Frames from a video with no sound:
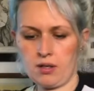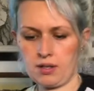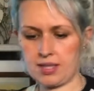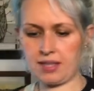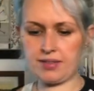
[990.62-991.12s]

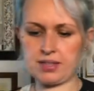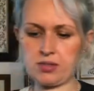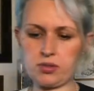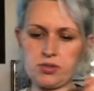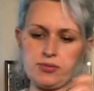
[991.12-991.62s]
to give it
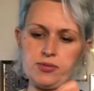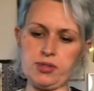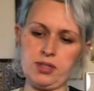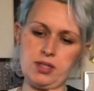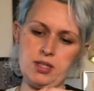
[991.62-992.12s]
sort of
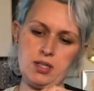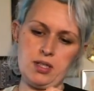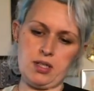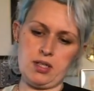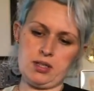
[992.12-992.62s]

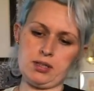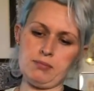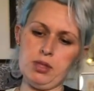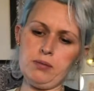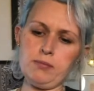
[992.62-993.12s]
some
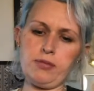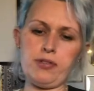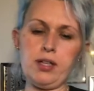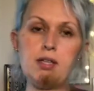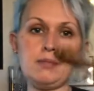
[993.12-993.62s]
oomph,
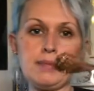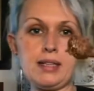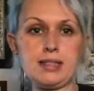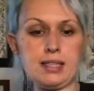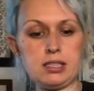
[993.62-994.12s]
about a
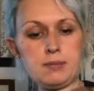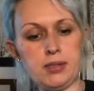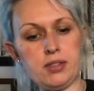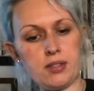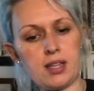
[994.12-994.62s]

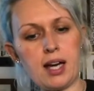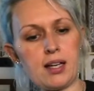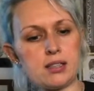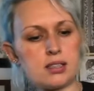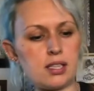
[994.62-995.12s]
teaspoon of
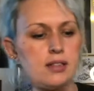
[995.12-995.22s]
that.